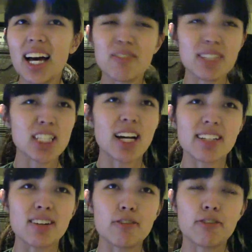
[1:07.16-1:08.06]
which
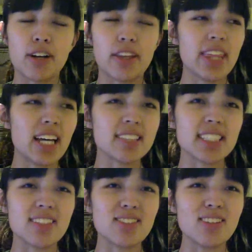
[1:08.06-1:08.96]
I got for
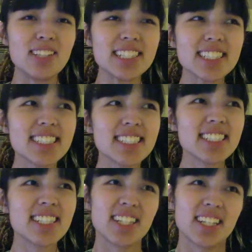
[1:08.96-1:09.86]
$1,000,
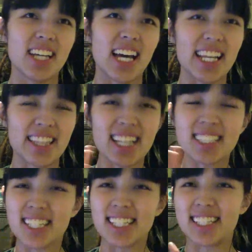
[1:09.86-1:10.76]
and
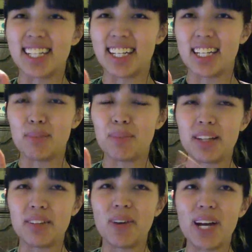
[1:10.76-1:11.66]
that's second hand,
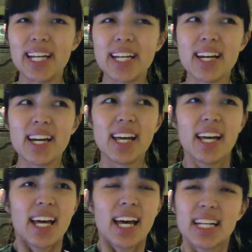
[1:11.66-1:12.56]
by the way.
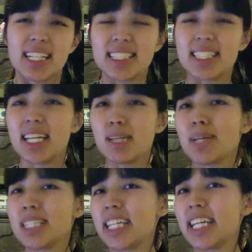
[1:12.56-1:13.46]
It's an
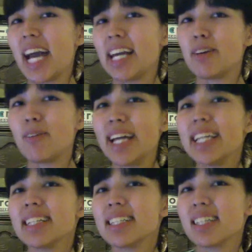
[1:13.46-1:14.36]

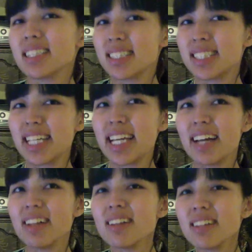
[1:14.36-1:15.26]

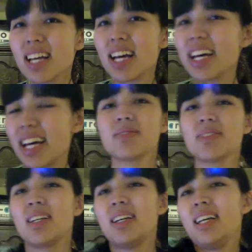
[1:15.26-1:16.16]
EBG808CL.
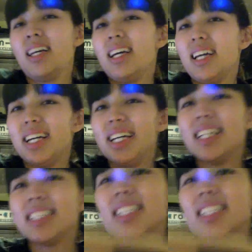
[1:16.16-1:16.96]
It's